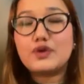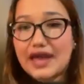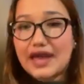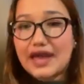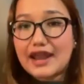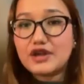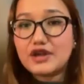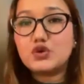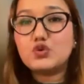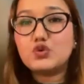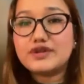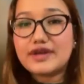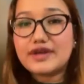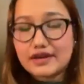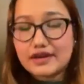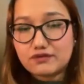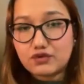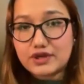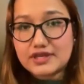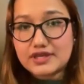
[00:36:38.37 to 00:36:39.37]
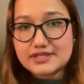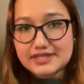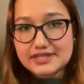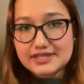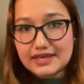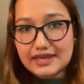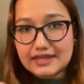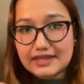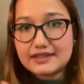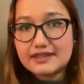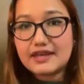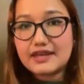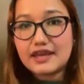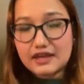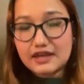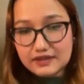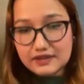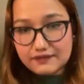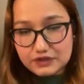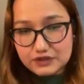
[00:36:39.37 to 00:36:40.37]
can do the advocacy in the
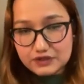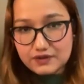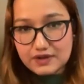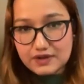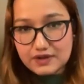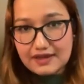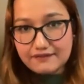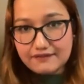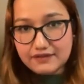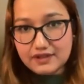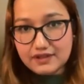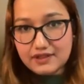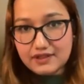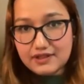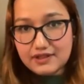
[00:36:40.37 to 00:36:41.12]
individual level